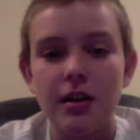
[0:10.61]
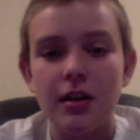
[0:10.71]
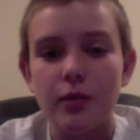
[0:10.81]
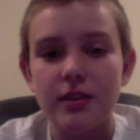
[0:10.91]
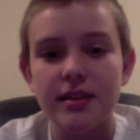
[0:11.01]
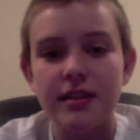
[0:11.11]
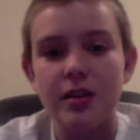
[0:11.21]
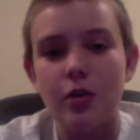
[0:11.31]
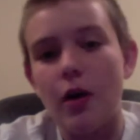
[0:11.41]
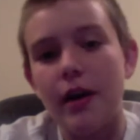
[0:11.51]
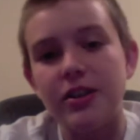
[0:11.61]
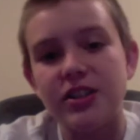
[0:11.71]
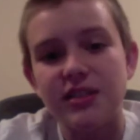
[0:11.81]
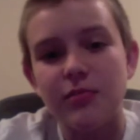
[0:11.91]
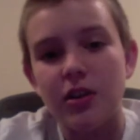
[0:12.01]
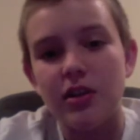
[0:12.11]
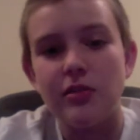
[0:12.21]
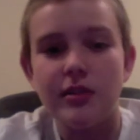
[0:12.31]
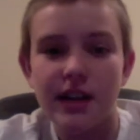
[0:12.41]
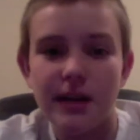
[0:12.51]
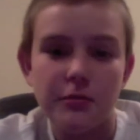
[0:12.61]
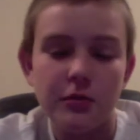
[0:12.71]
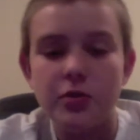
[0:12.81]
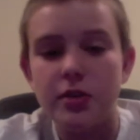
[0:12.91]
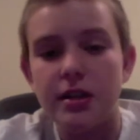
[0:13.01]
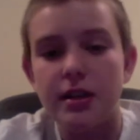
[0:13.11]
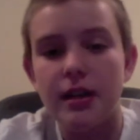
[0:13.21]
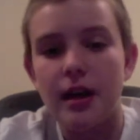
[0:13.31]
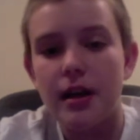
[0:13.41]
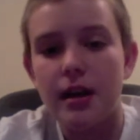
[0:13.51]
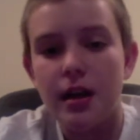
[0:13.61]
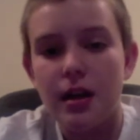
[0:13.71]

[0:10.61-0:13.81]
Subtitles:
recently acquired Jason Marquis, they got before the trade deadline,